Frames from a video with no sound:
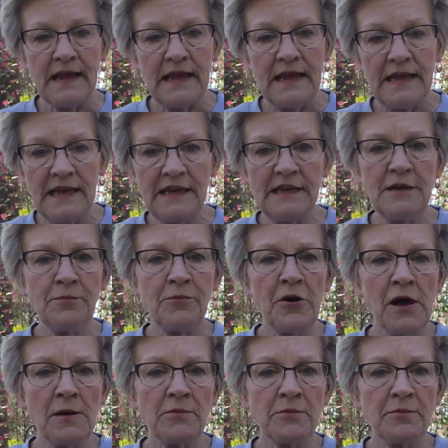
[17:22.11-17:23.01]
Any
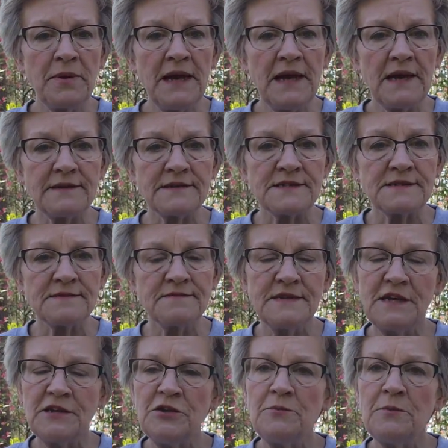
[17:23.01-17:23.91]
problem plants
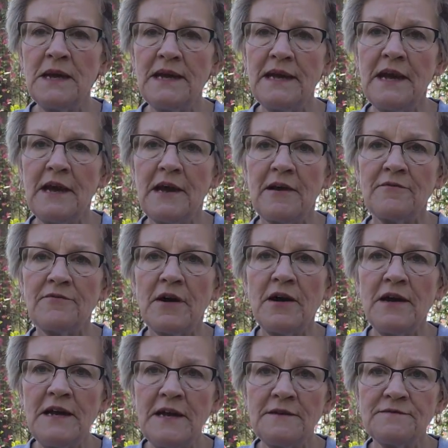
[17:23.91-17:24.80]
that you may have.
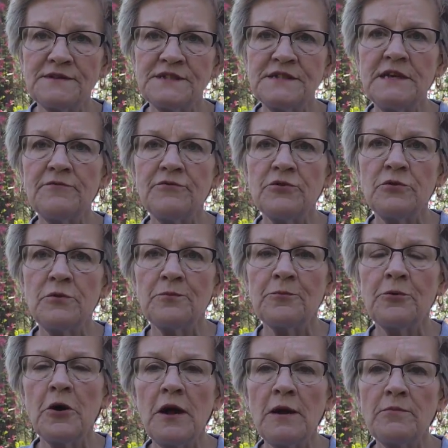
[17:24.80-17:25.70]
I have several
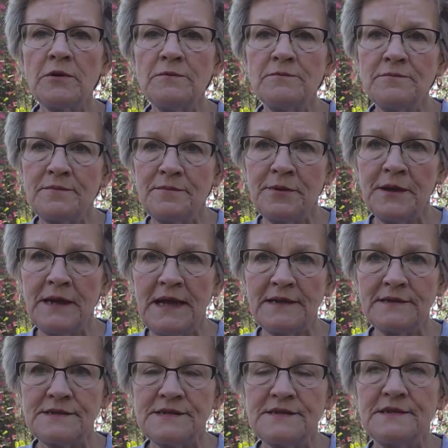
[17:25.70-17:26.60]
problem
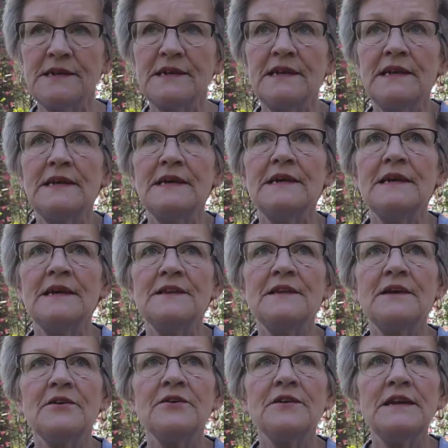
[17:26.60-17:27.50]
plants.
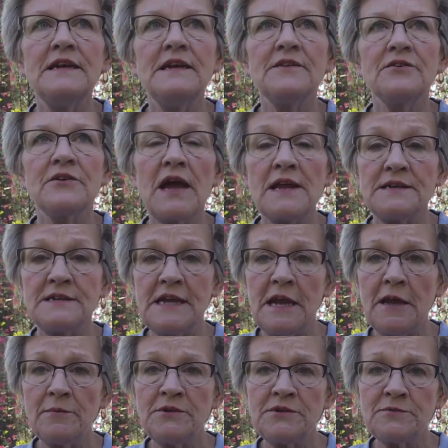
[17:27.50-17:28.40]
They're either got
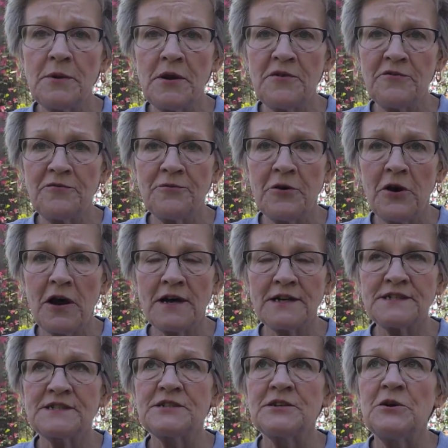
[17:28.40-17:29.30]
damaged by the
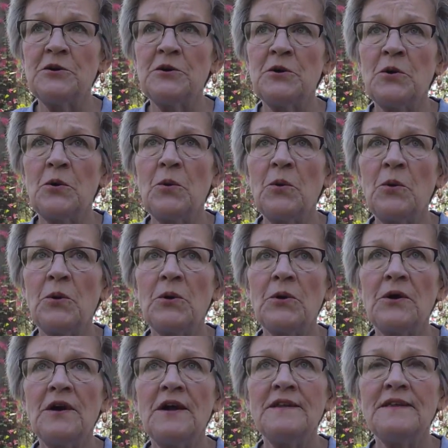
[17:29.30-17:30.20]
frost,
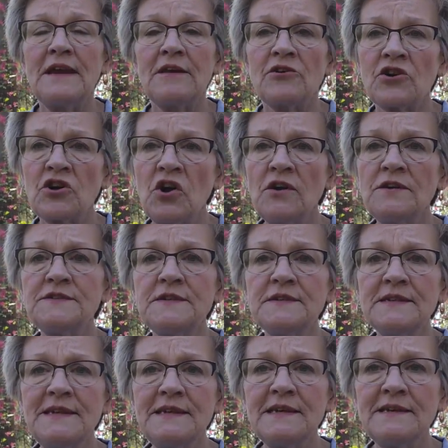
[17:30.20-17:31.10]
or they're
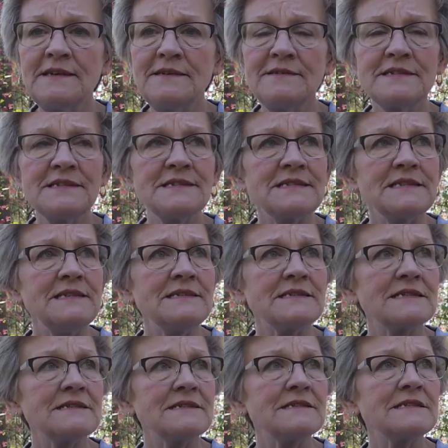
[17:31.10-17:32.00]
constantly getting
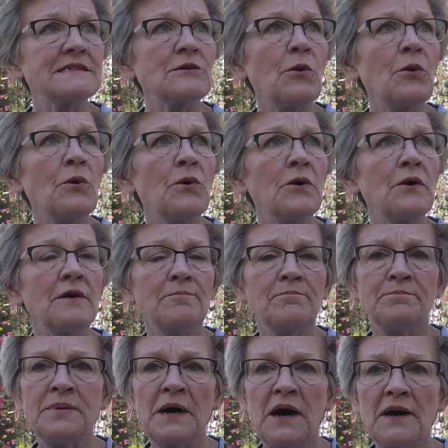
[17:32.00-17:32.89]
diseases or
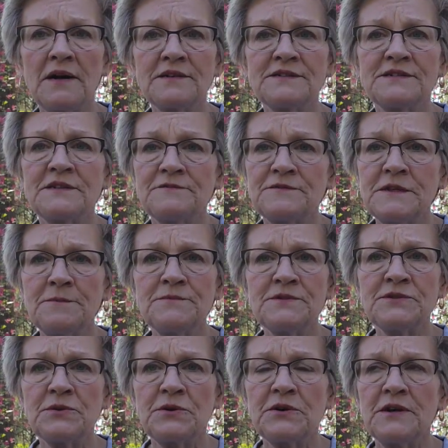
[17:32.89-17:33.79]
bugs of some
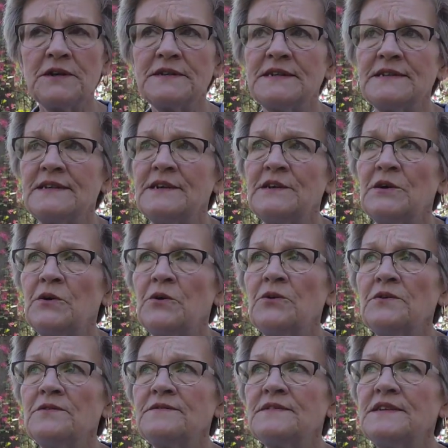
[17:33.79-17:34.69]
sort,
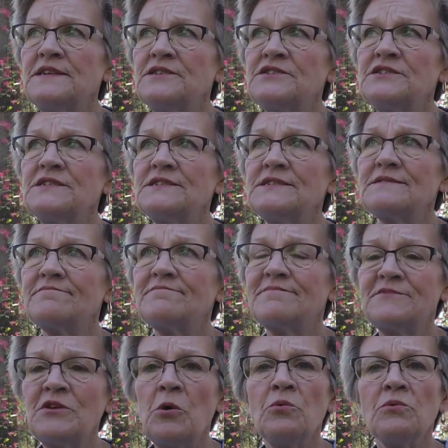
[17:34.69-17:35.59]
or they just
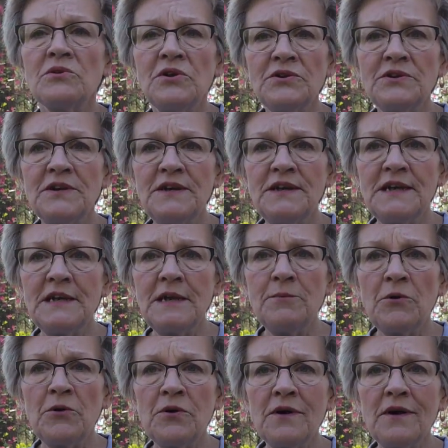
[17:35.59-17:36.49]
don't look good
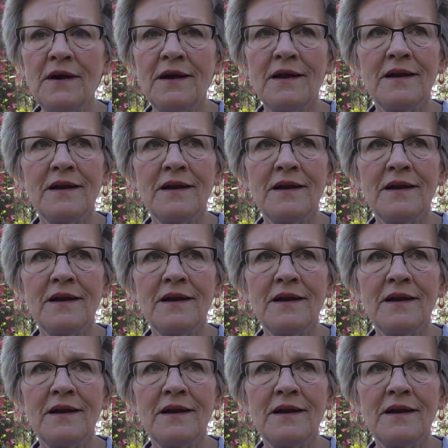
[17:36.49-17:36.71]
anymore.